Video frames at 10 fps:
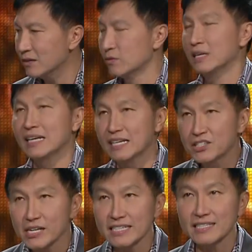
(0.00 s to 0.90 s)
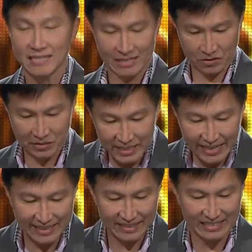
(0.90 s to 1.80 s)
religious
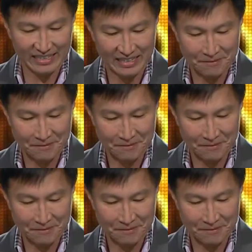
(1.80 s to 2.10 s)
Christianity.